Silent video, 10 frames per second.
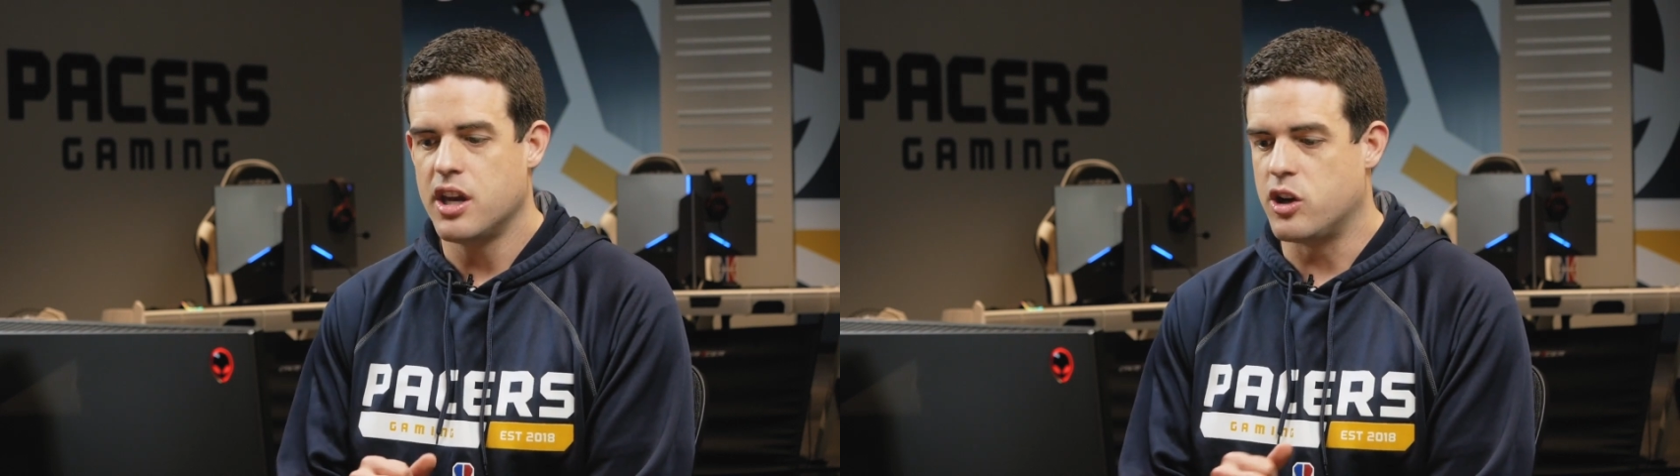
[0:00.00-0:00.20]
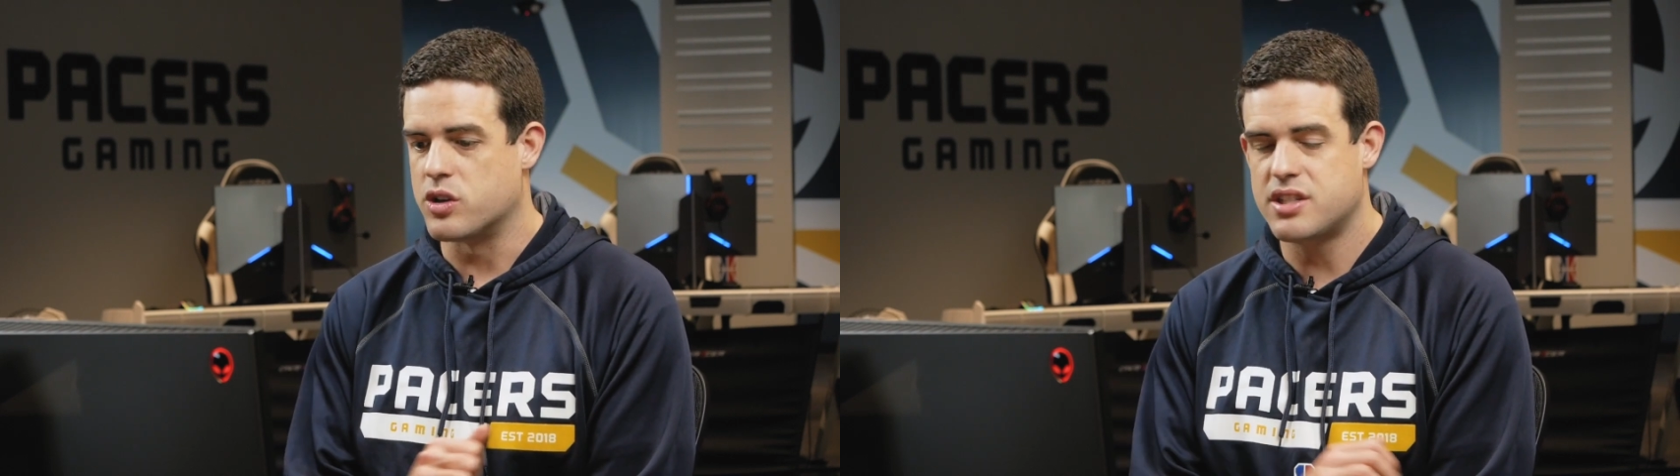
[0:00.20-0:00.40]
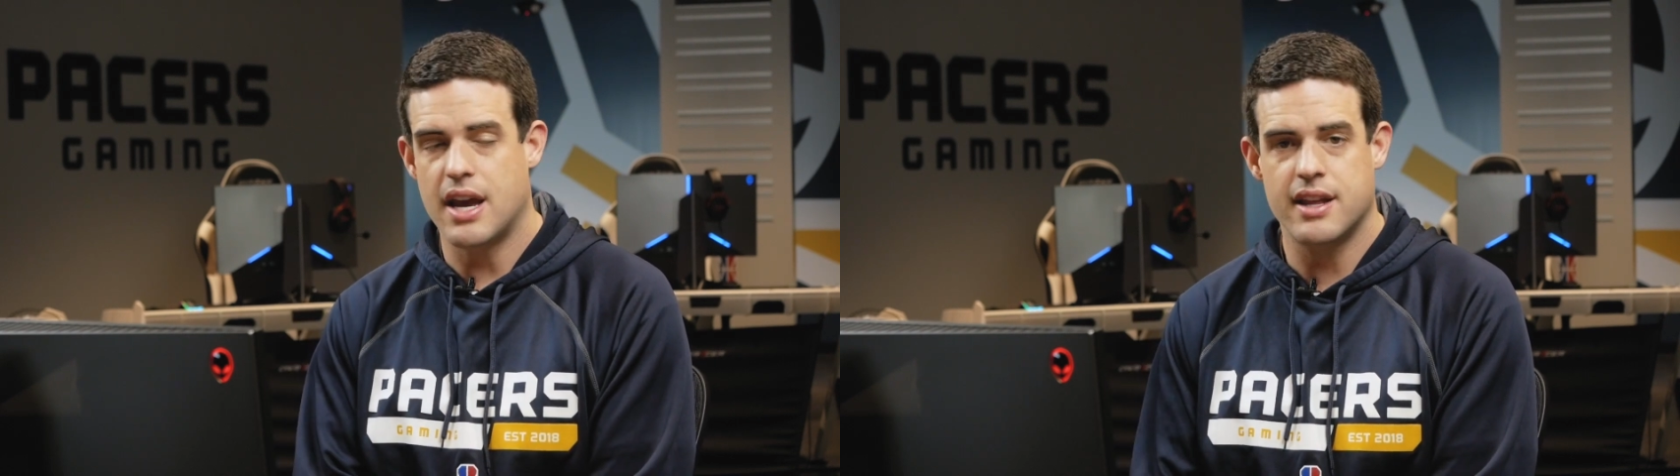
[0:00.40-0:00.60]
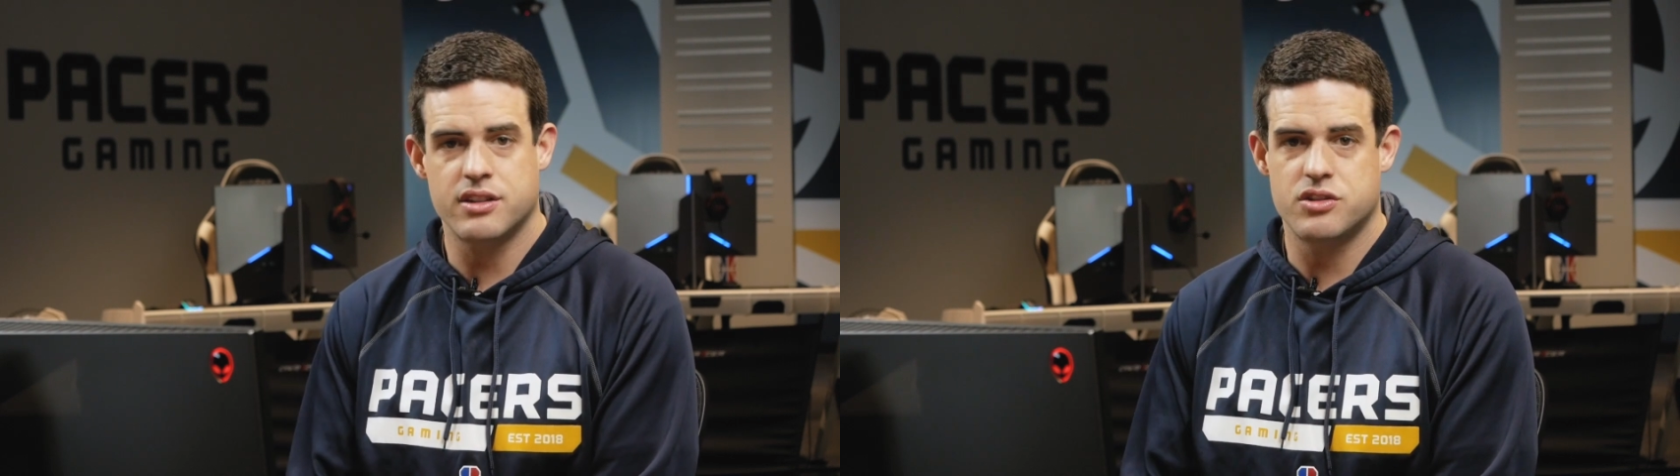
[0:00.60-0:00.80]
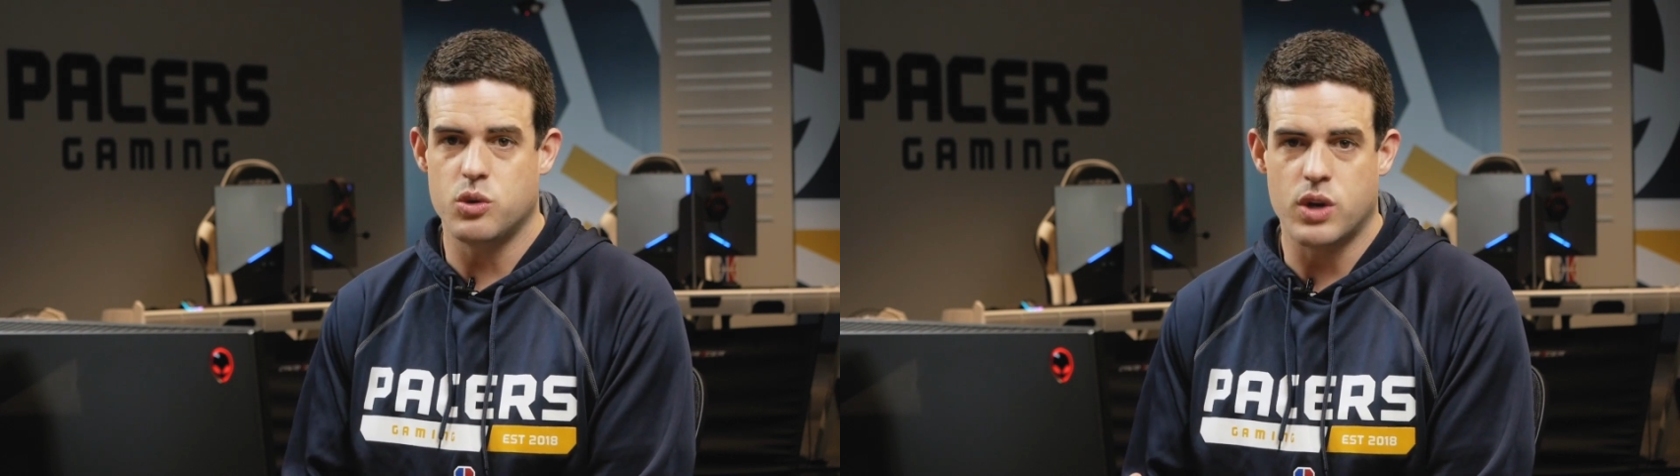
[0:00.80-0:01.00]
your
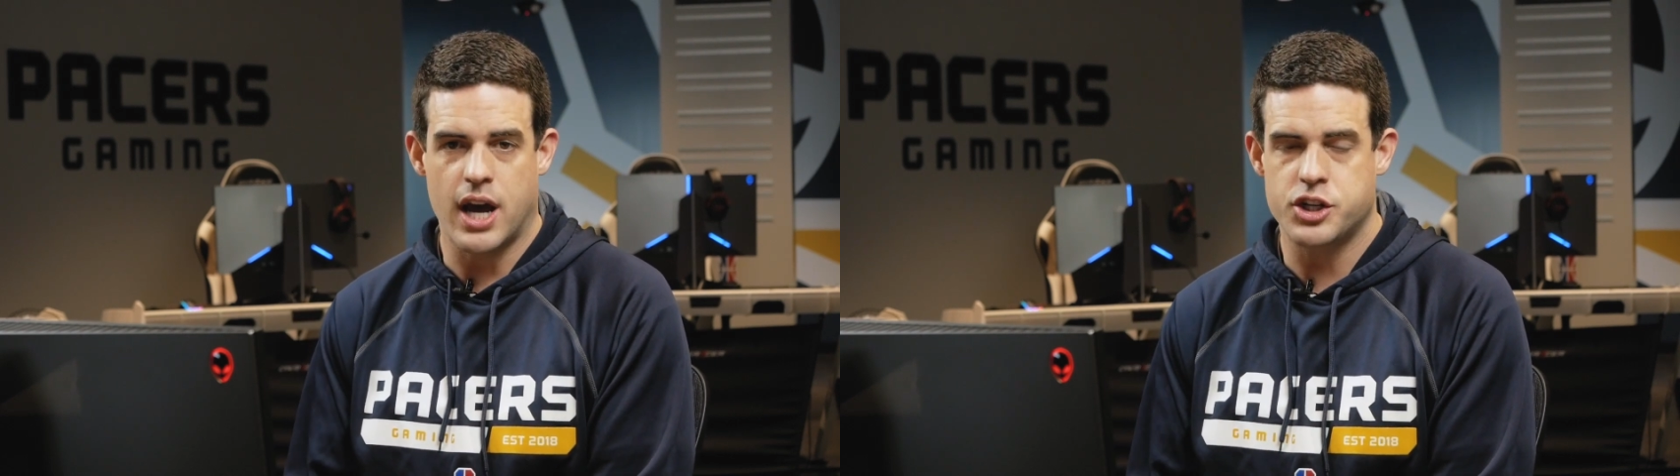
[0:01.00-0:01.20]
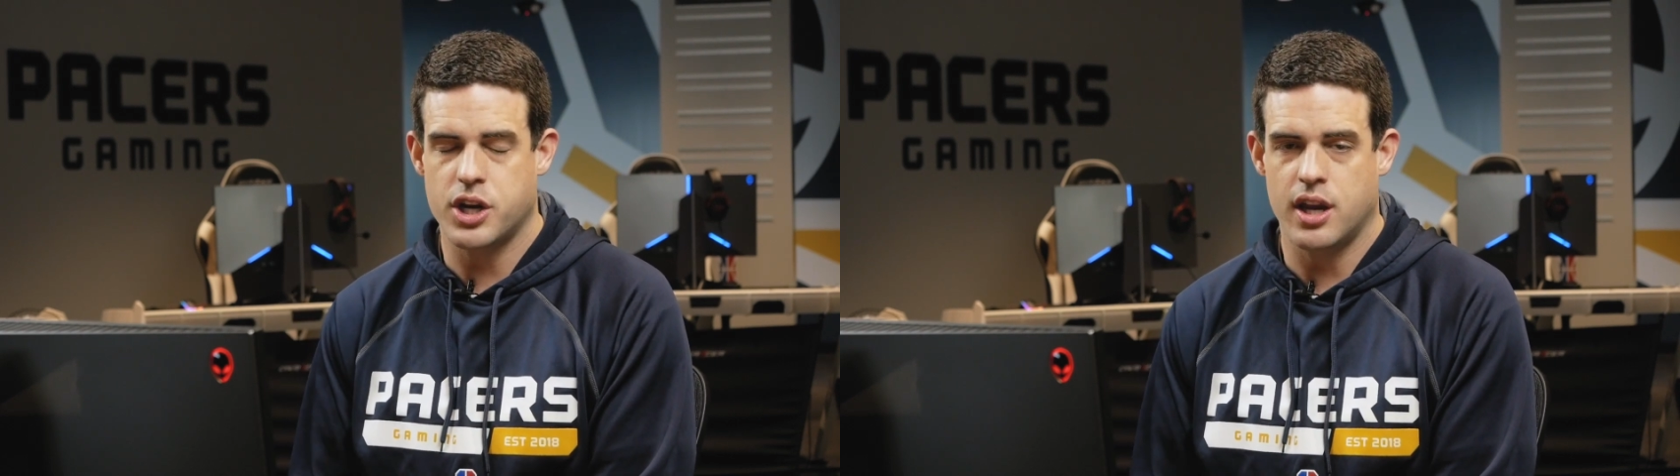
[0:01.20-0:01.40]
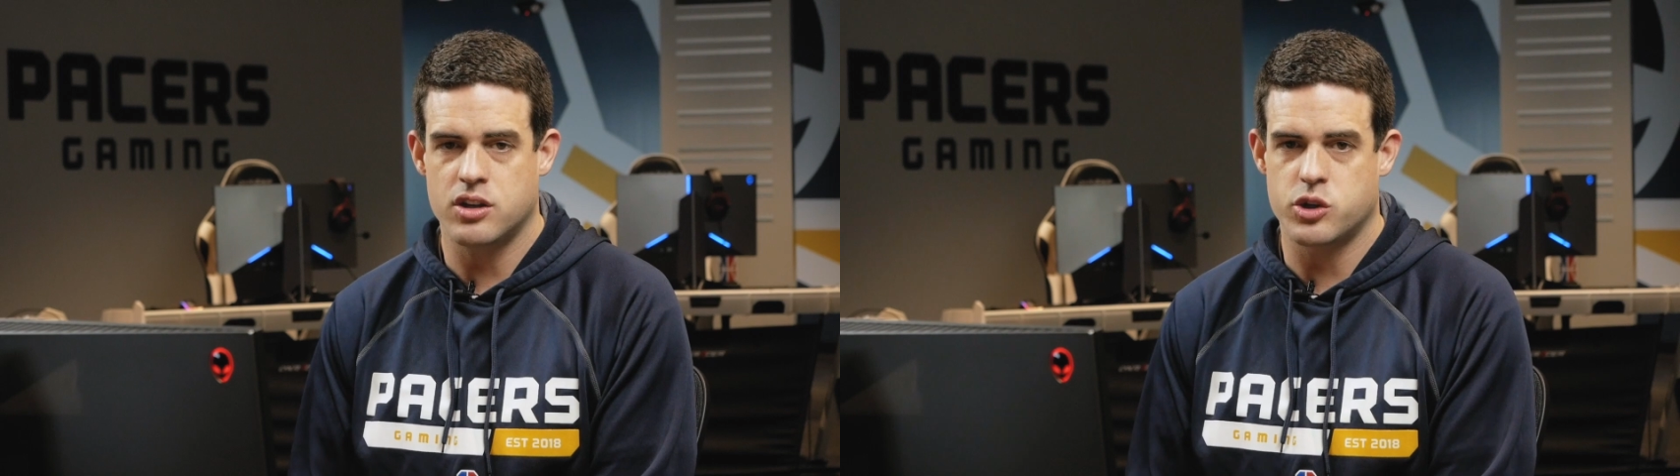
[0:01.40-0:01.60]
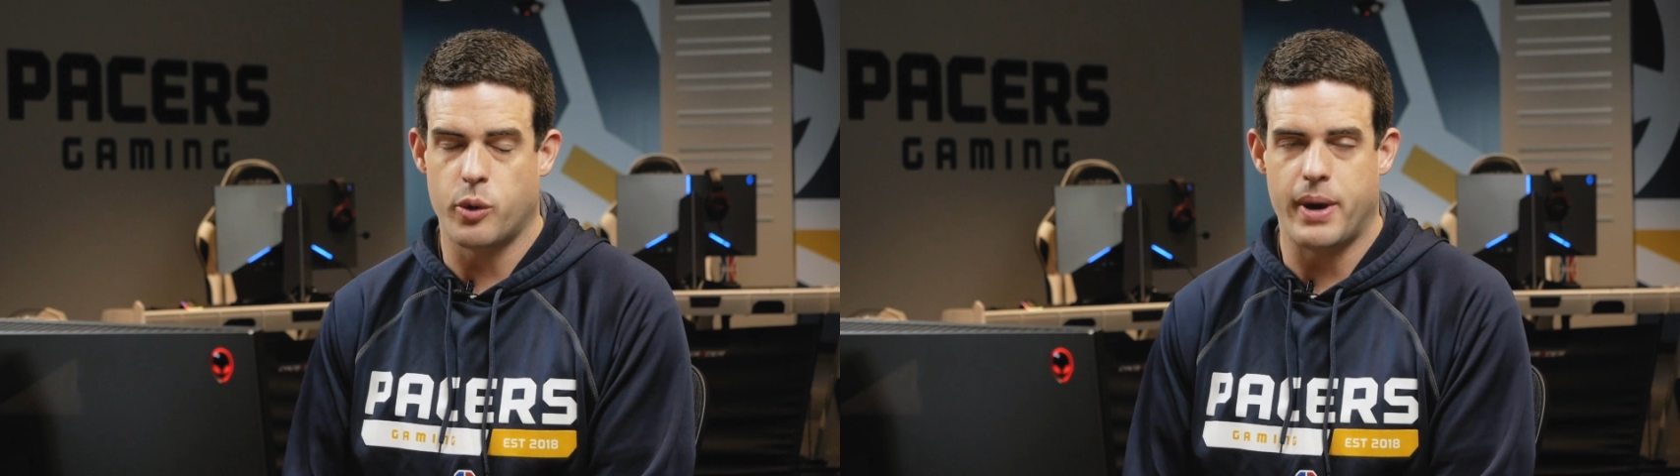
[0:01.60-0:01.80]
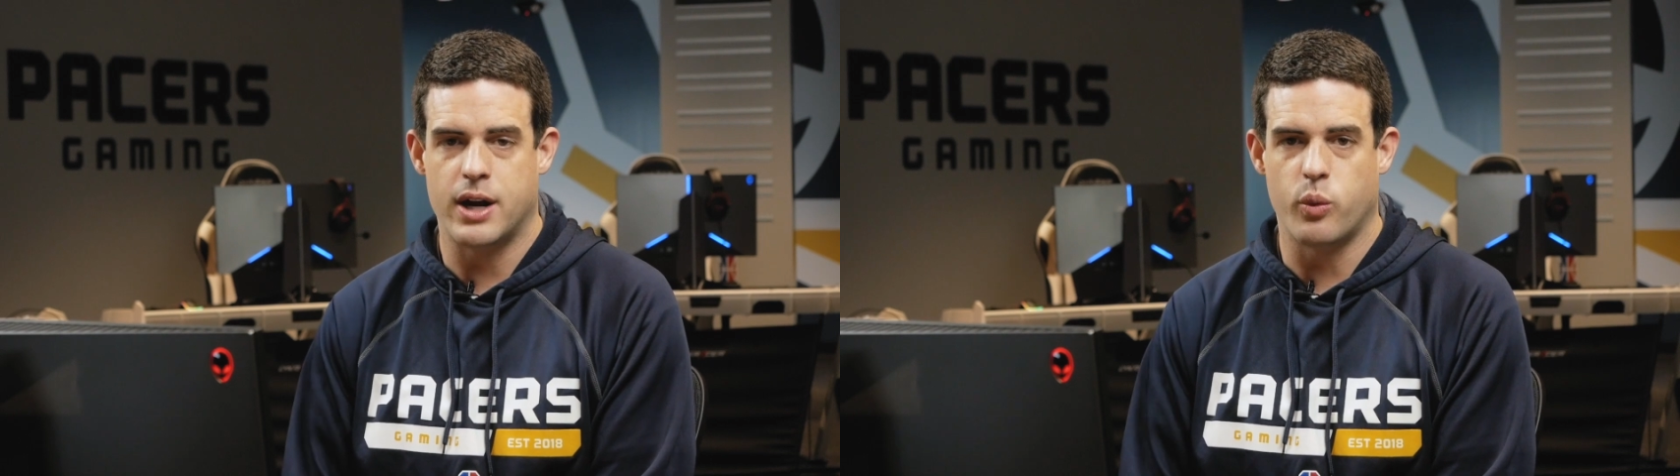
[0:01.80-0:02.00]
settings do not change no
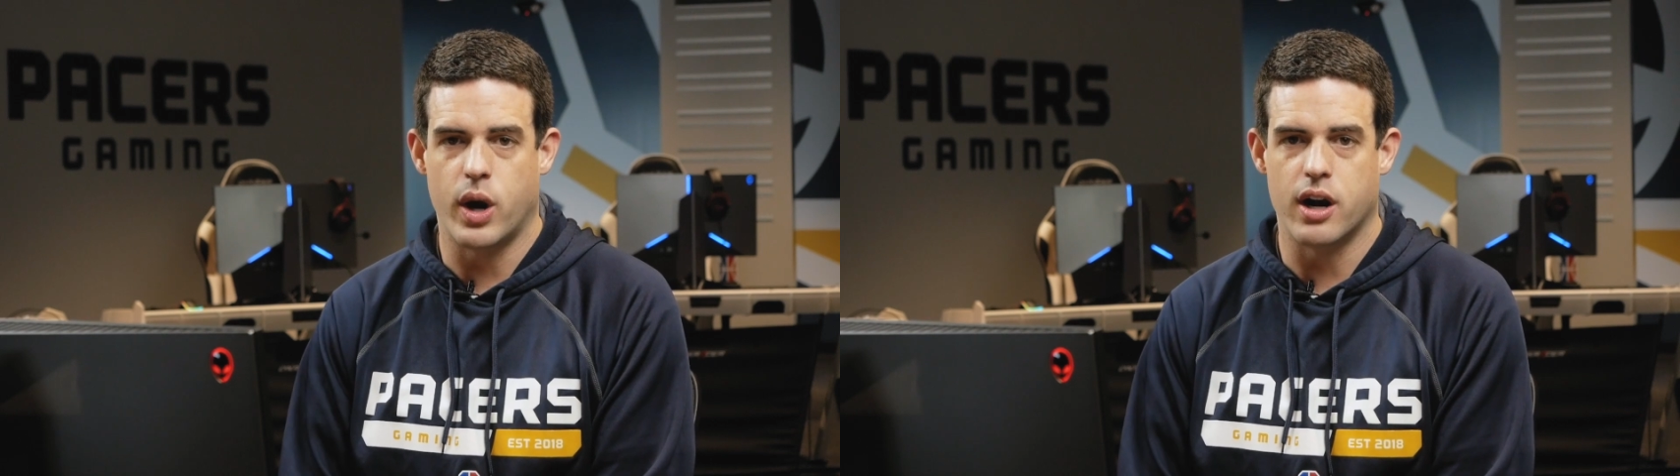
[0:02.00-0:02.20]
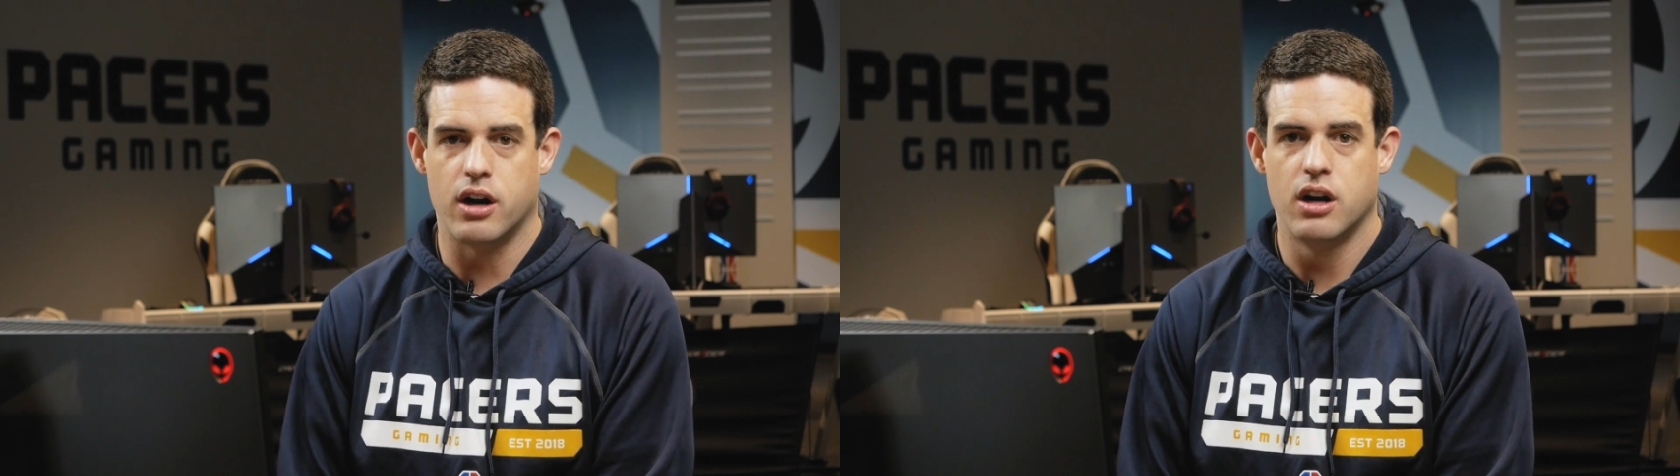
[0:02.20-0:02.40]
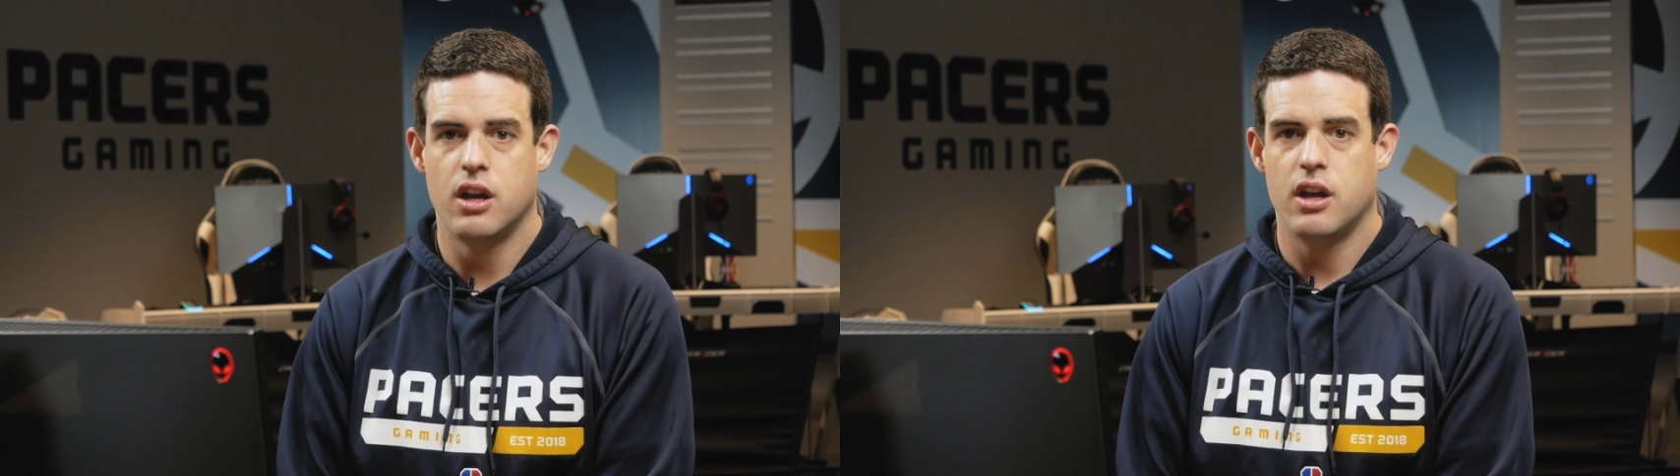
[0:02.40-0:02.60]
matter where